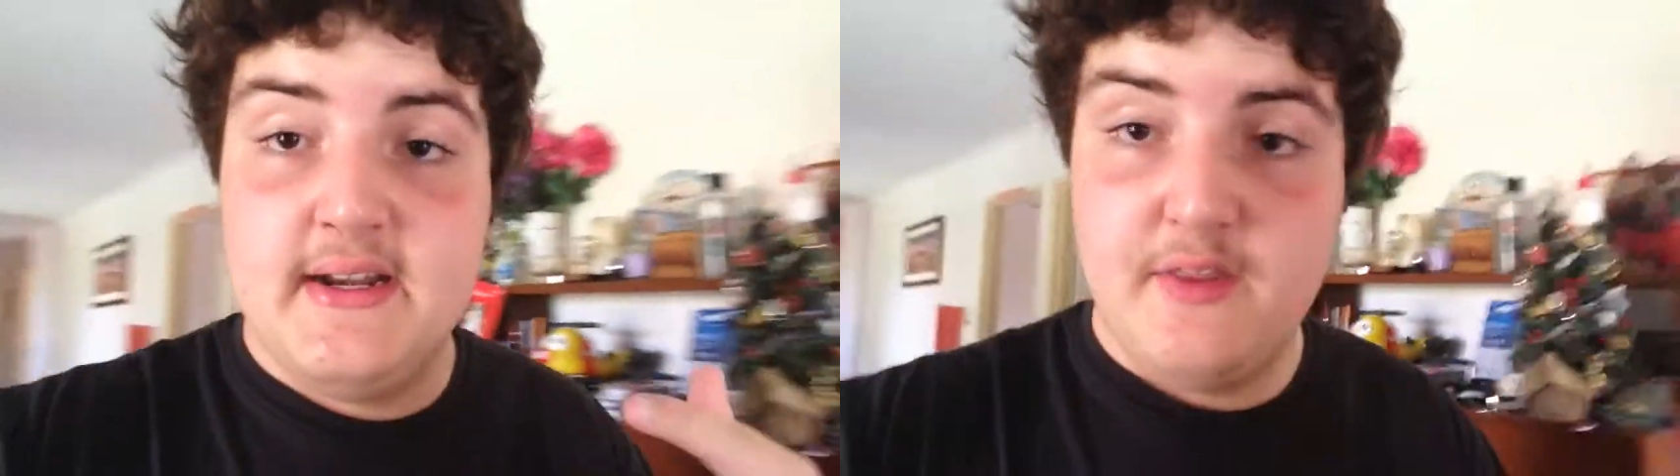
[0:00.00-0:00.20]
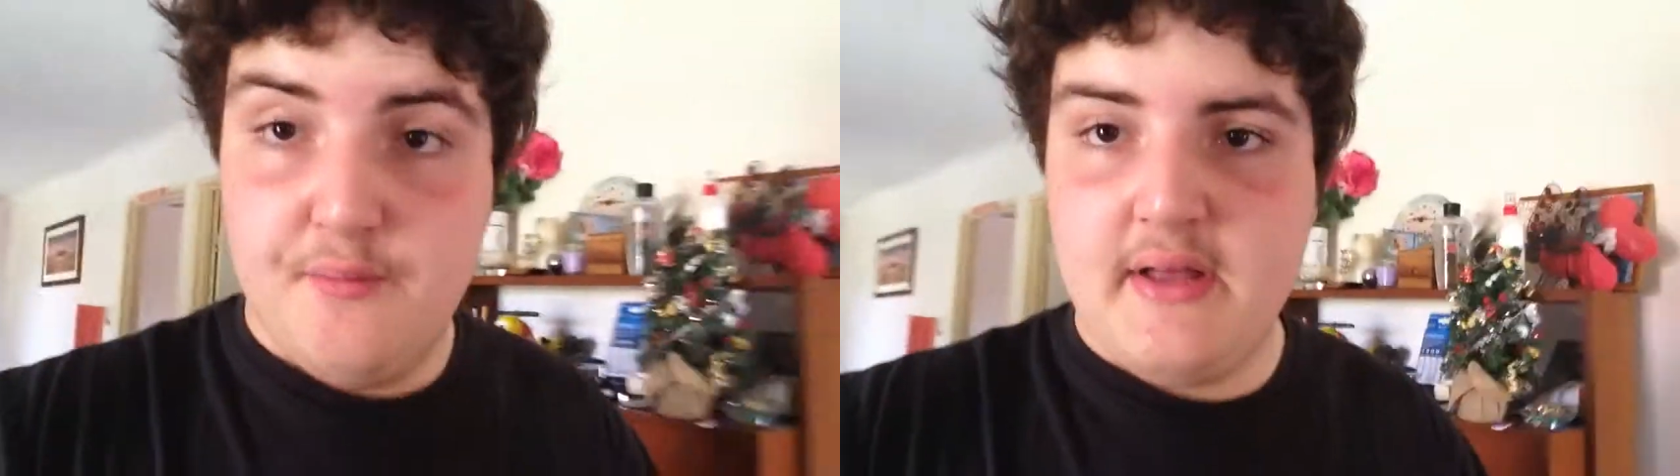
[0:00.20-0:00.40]

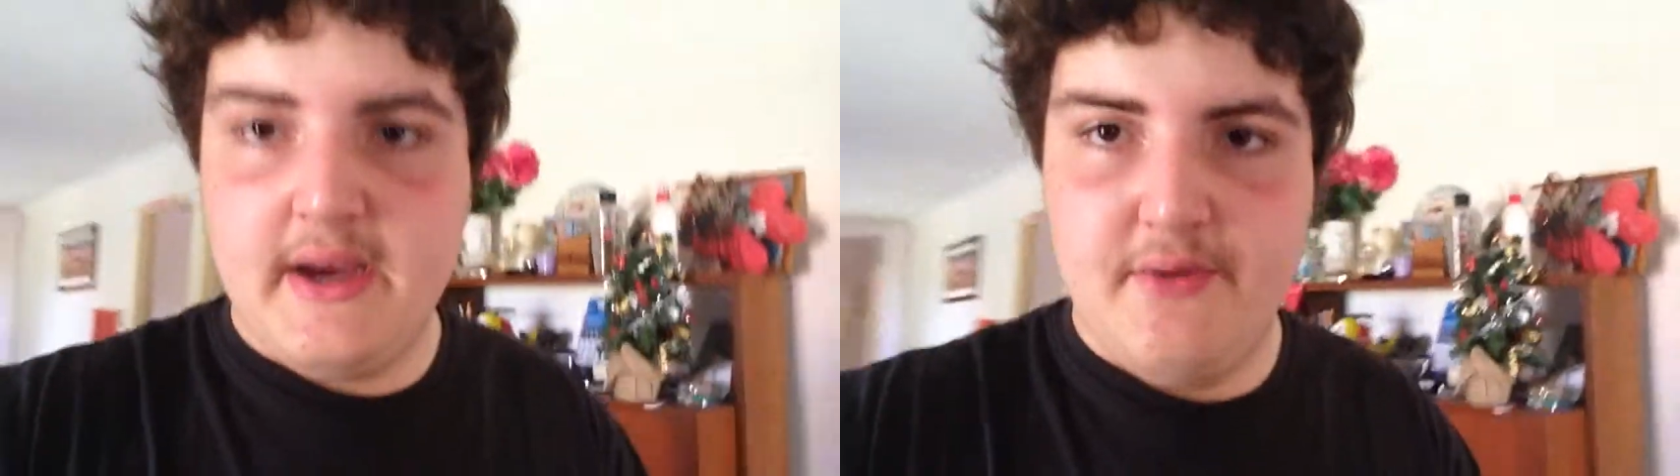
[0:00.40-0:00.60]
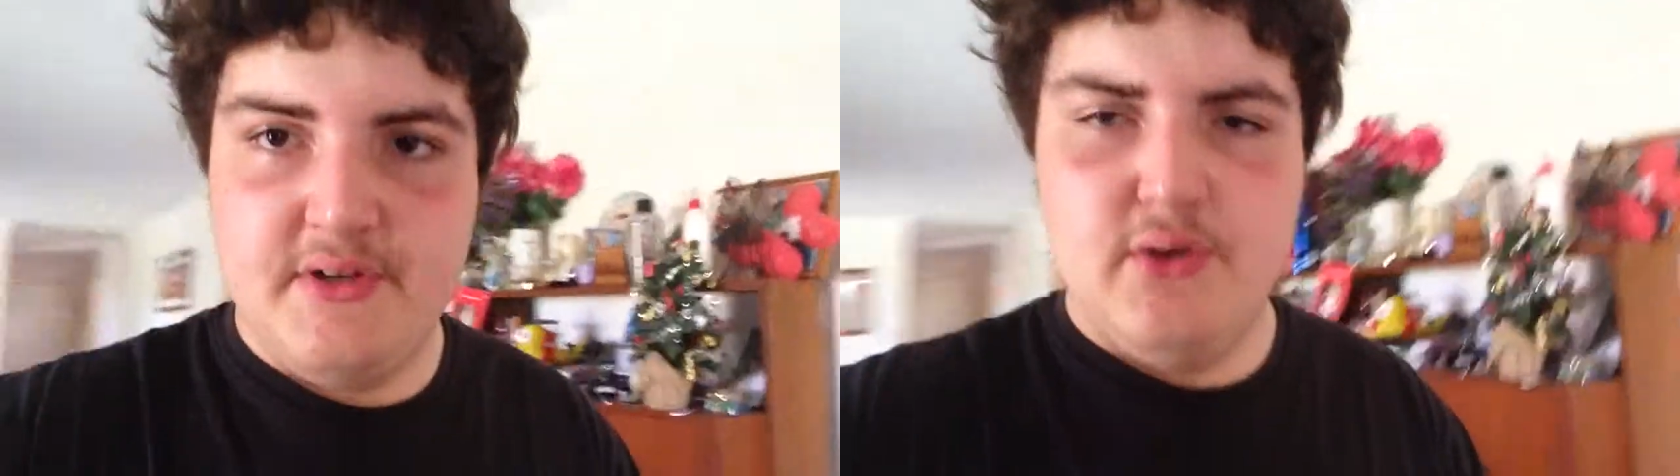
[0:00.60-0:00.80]
another
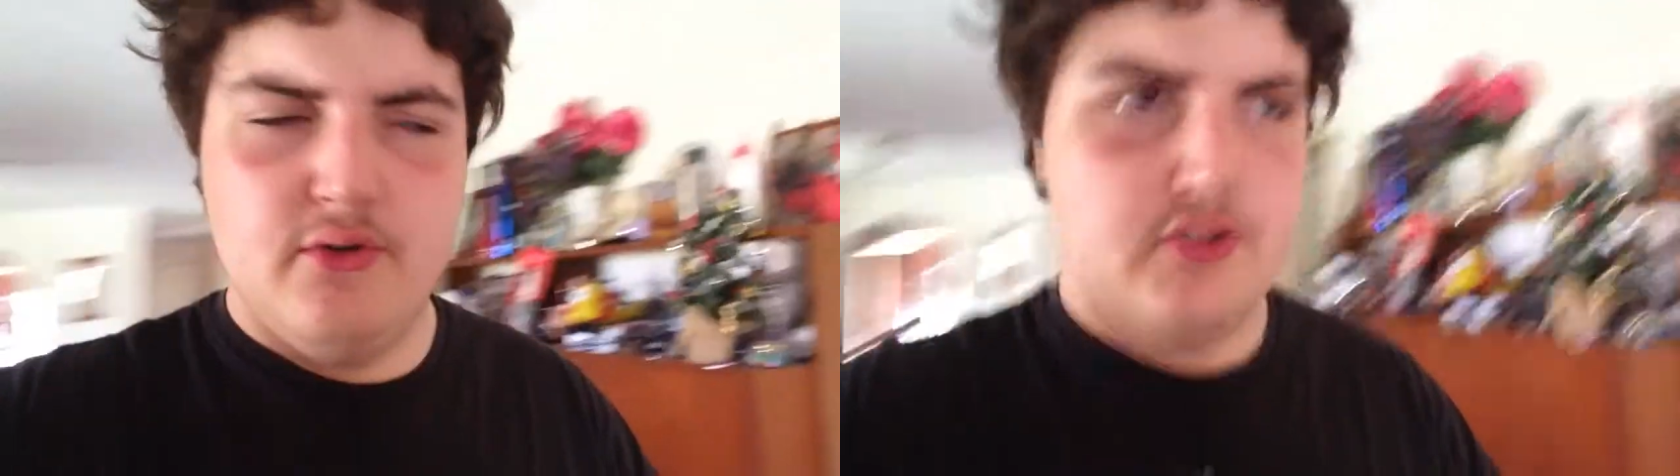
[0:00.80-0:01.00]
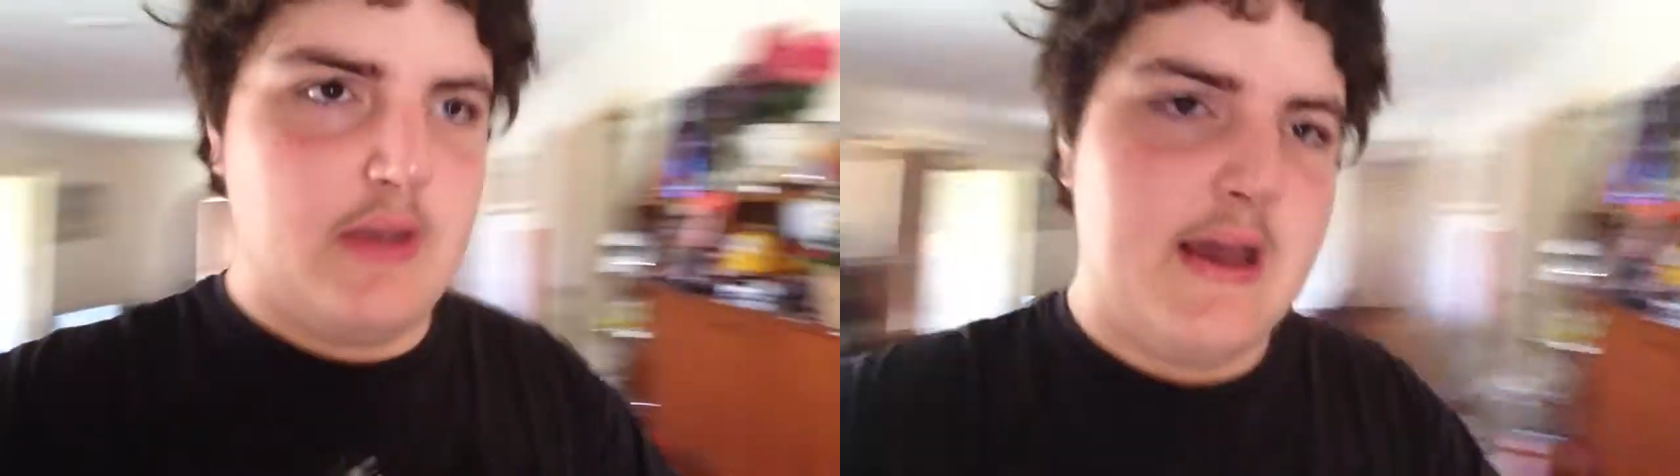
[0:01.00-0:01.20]
player into
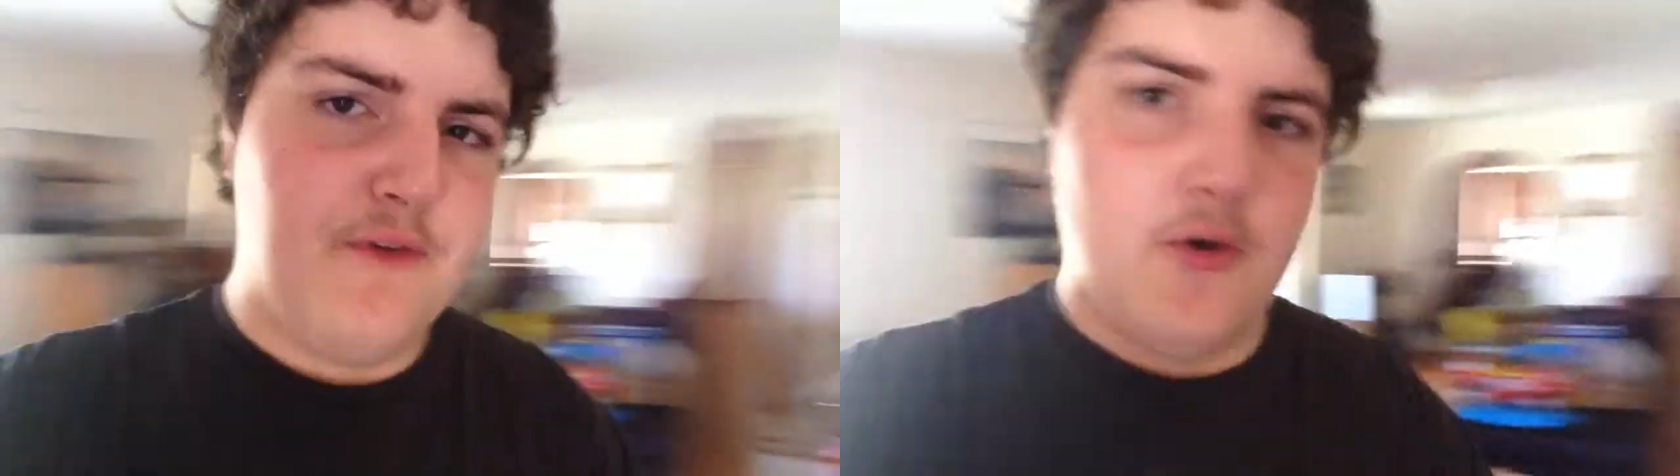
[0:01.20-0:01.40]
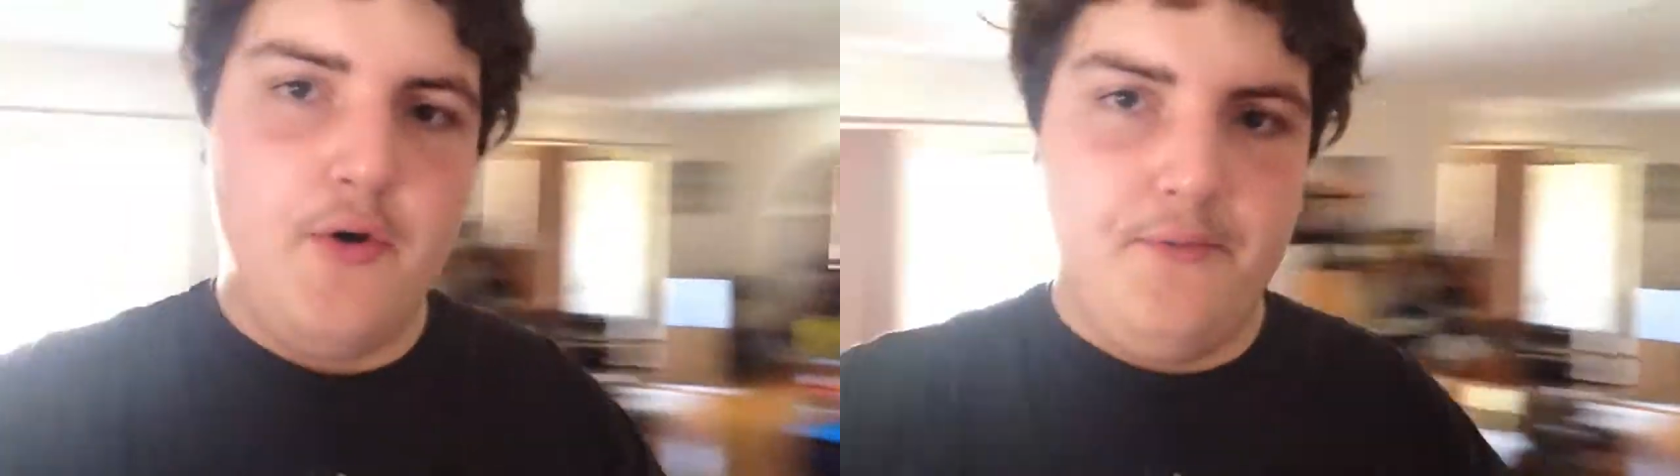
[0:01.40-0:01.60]
yours. So you have your